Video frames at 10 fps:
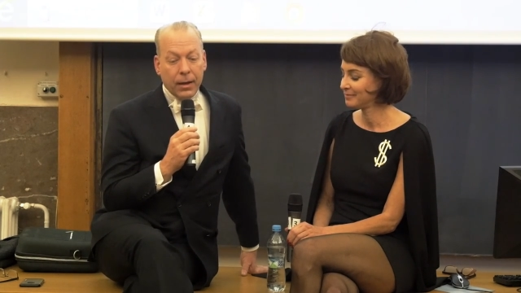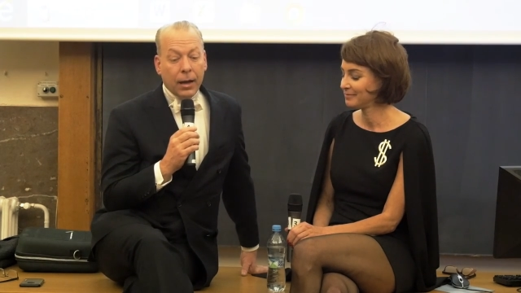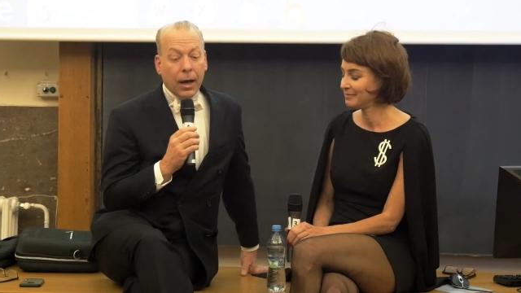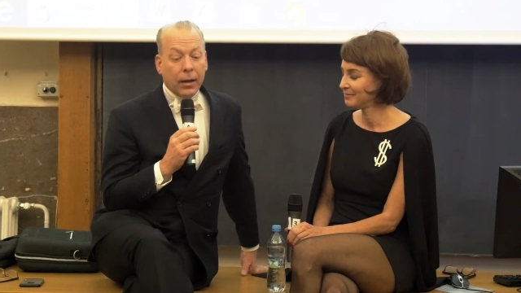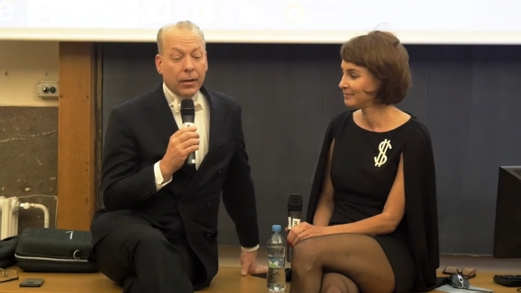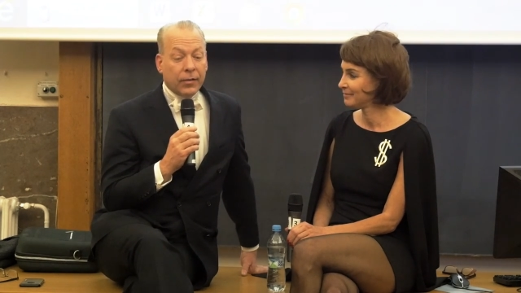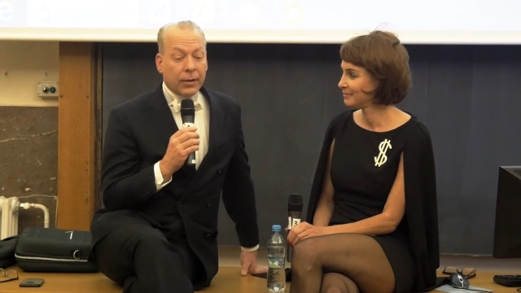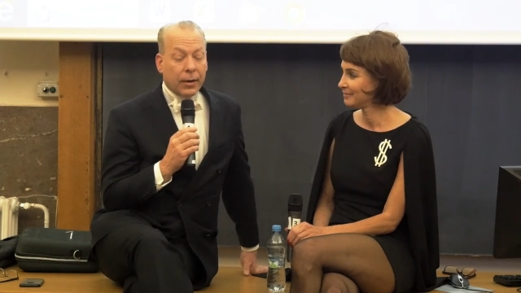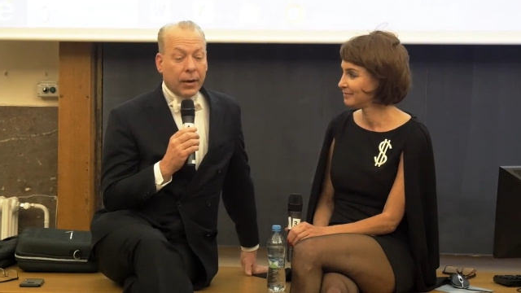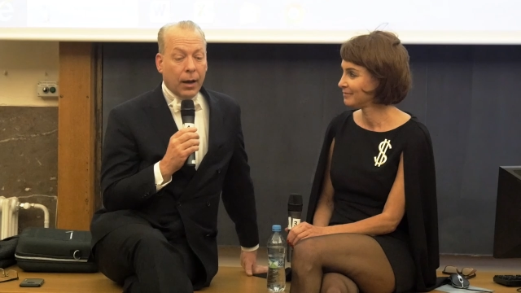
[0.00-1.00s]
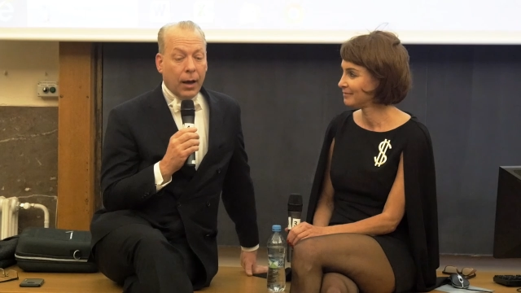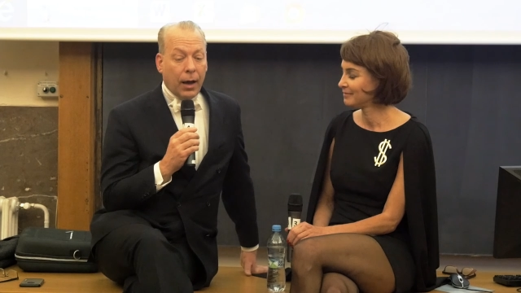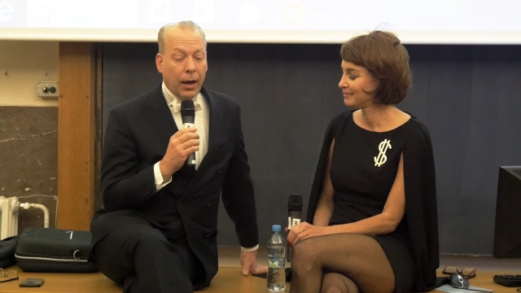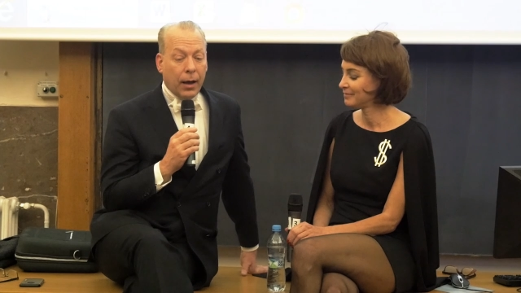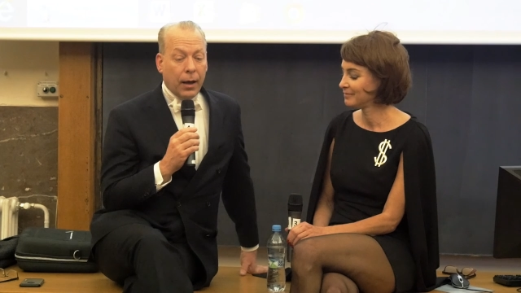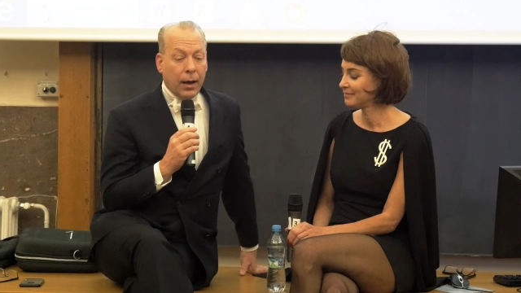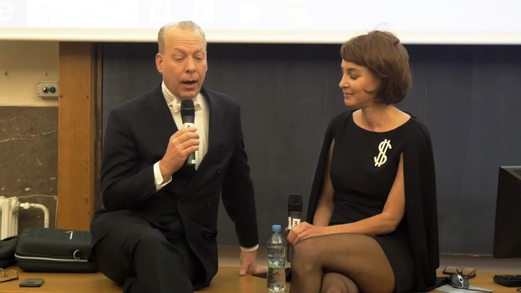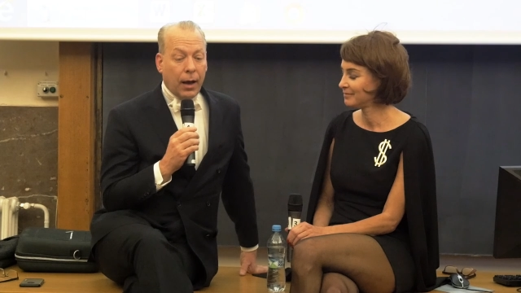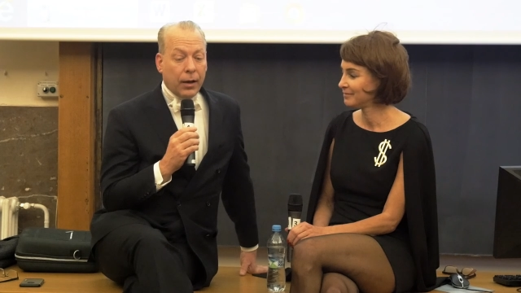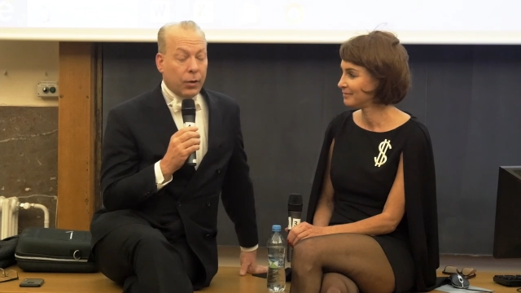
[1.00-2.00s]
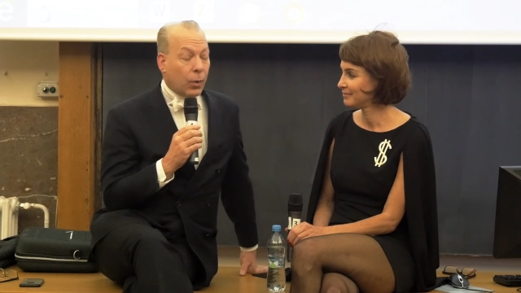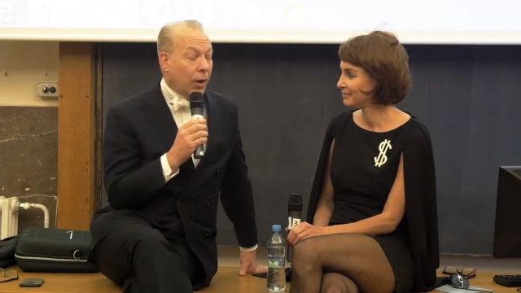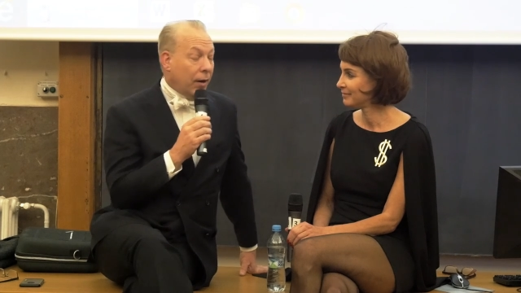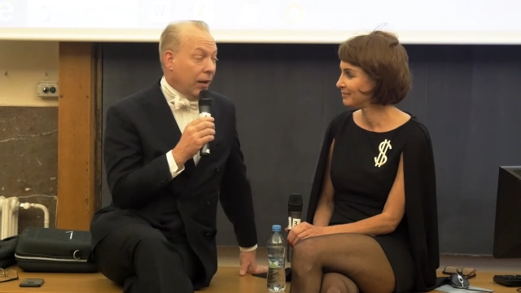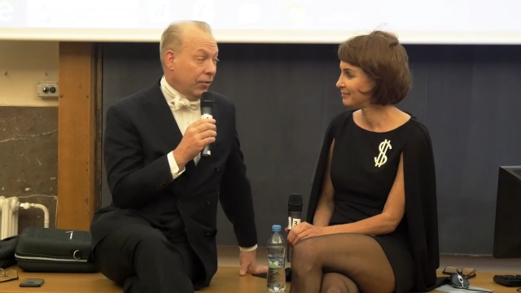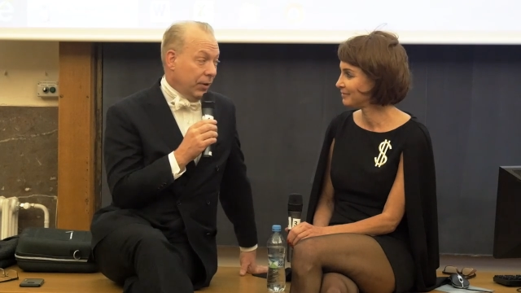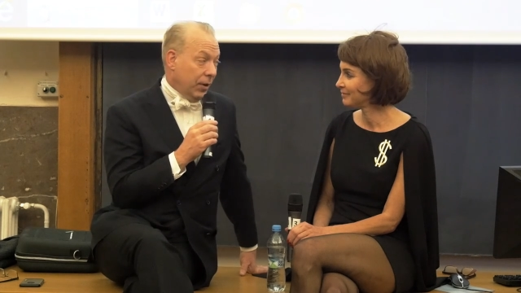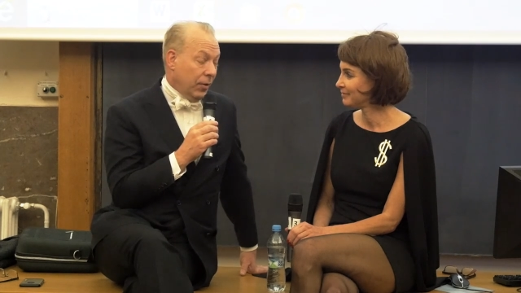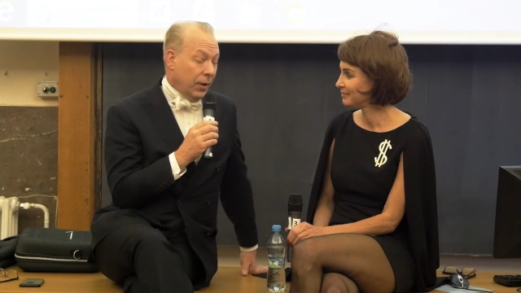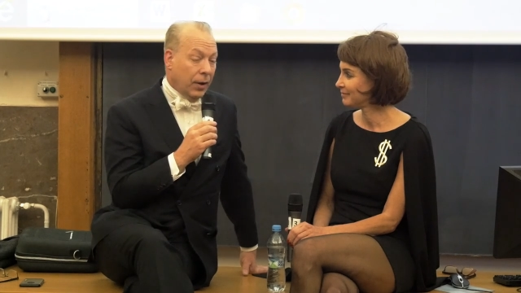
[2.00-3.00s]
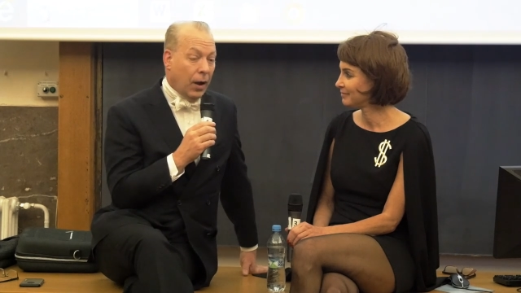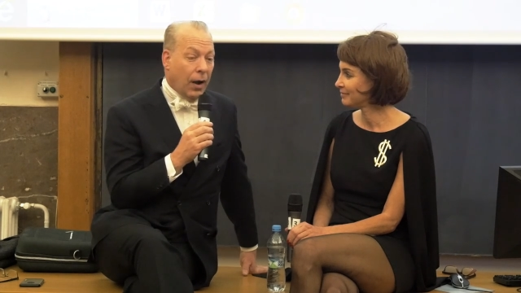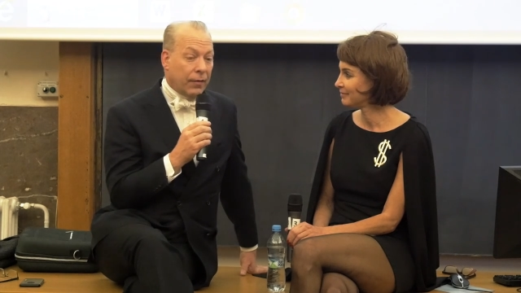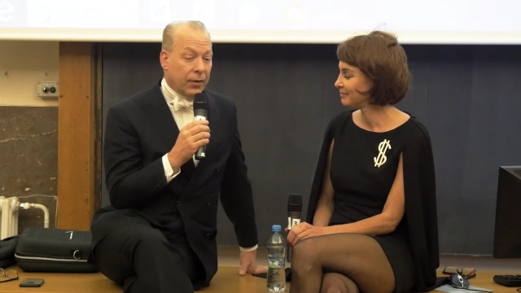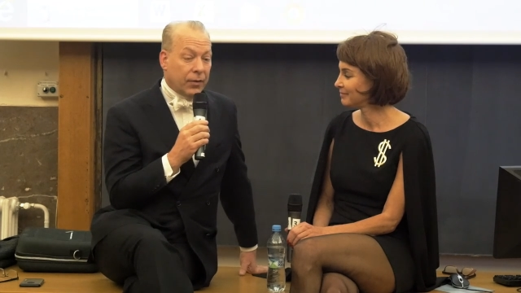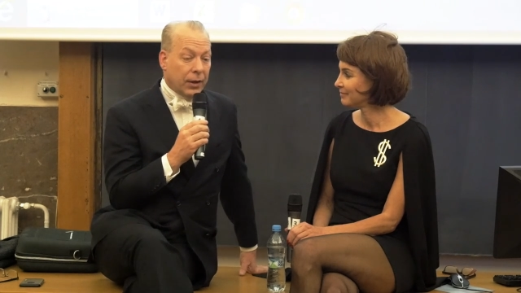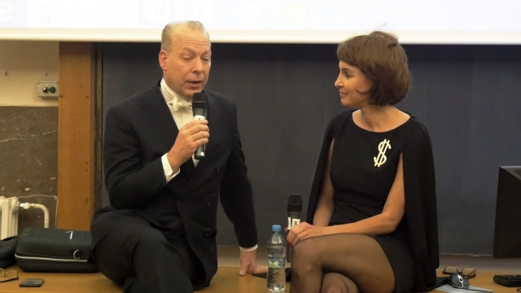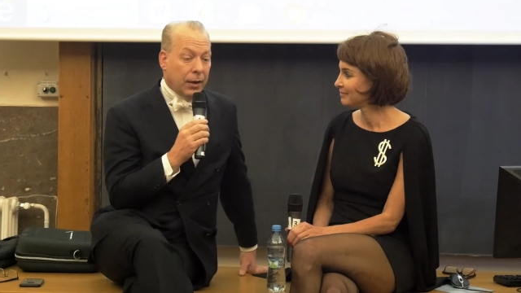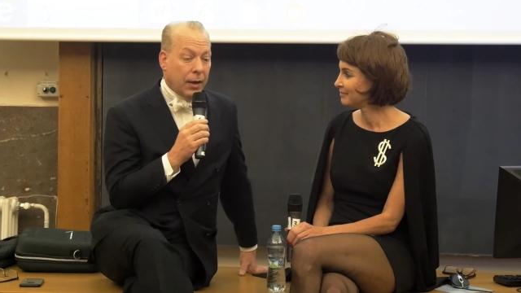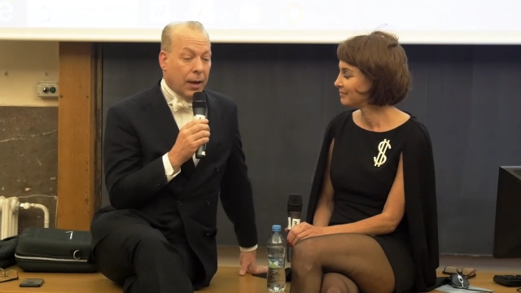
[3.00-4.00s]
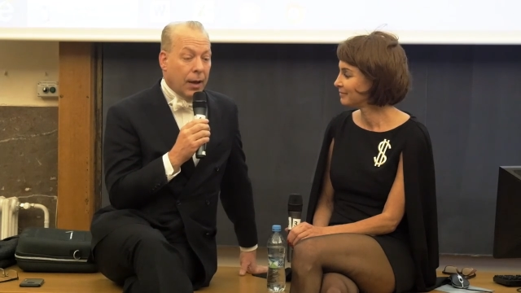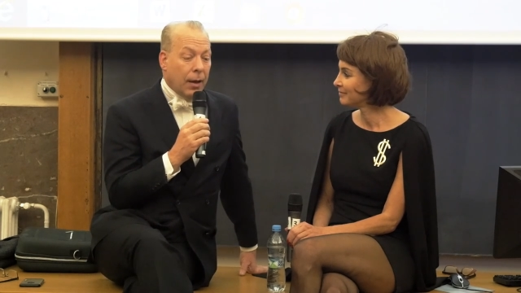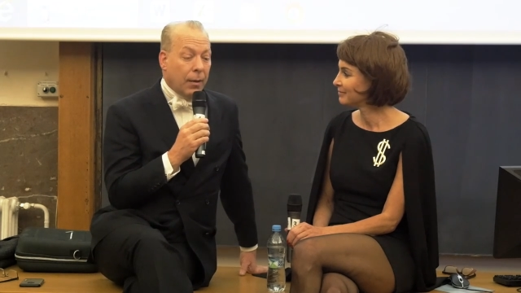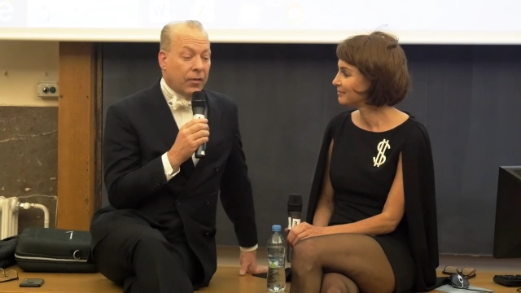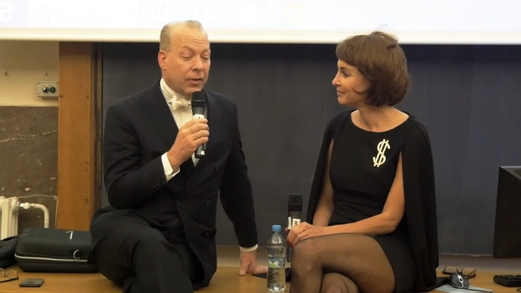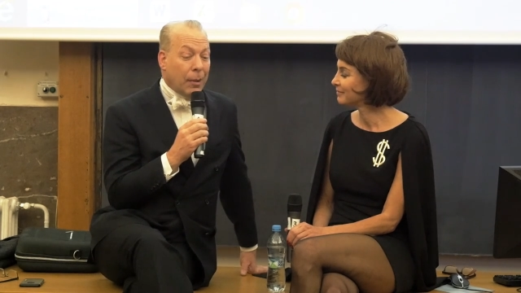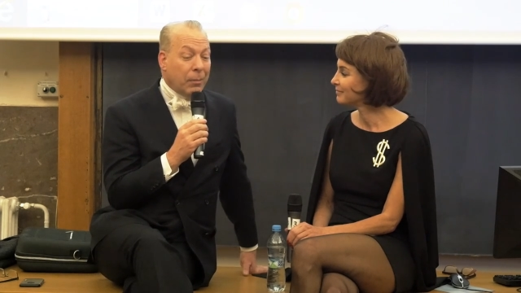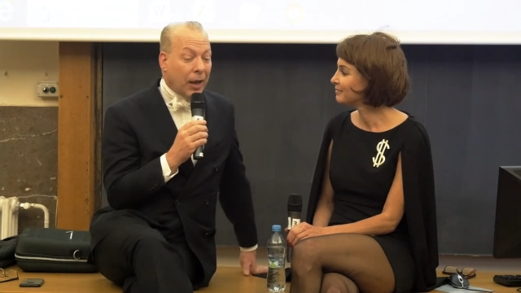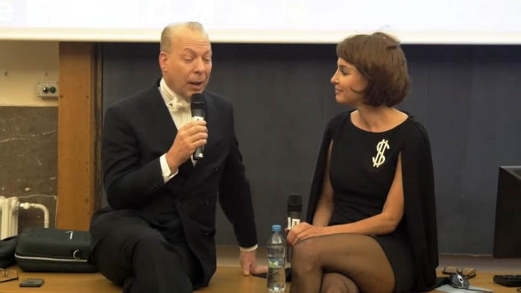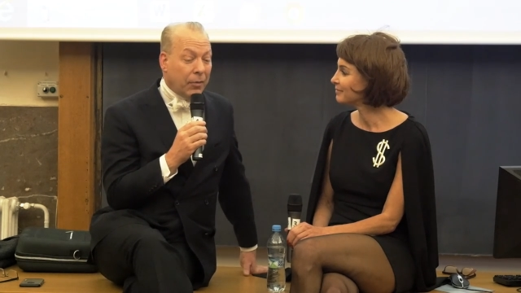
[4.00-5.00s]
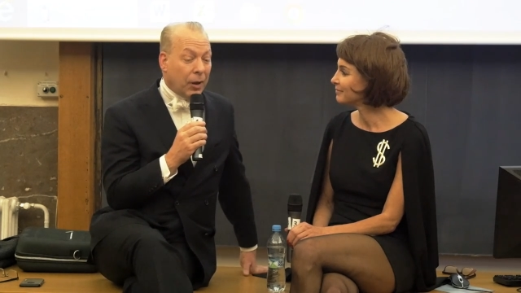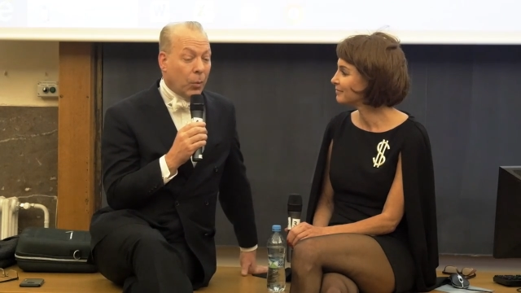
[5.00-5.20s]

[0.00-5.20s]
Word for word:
Speaker 1: now, listen, you are legendary, obviously. Sometimes I